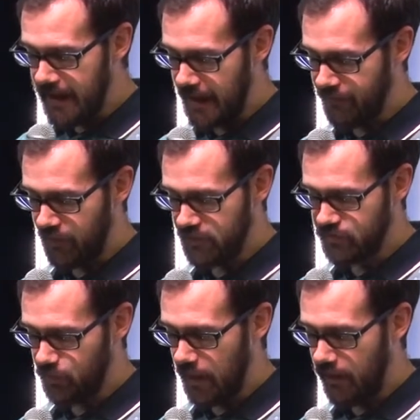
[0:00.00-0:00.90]
And in
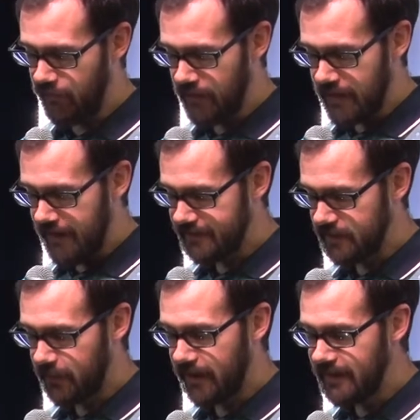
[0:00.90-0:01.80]
verse 12, it
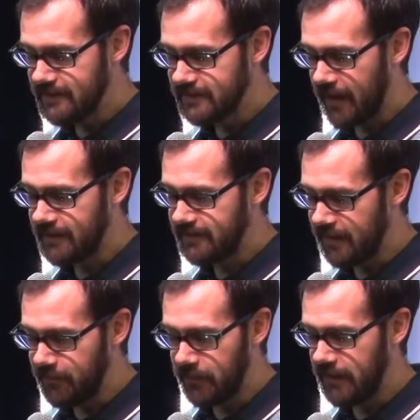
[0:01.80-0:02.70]
says, "But he sighed
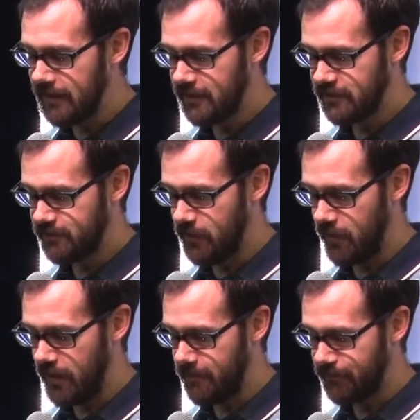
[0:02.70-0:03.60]
deeply in his
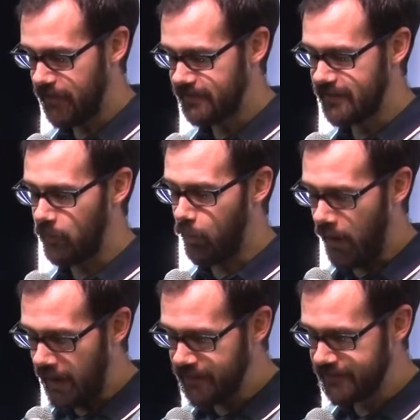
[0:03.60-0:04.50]
spirit and said,
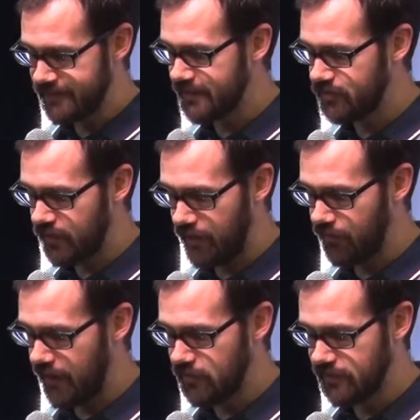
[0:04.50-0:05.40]
'Why does this
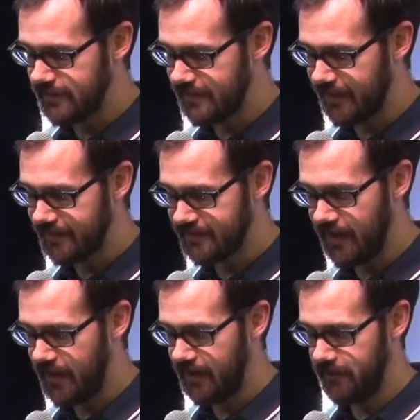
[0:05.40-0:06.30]
generation seek a
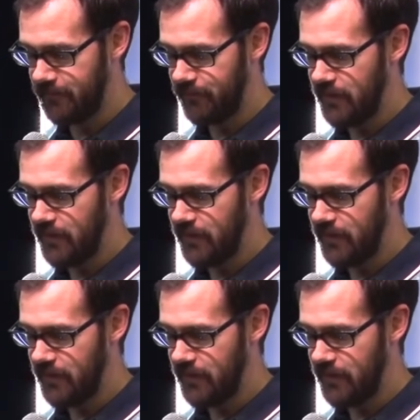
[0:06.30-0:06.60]
sign?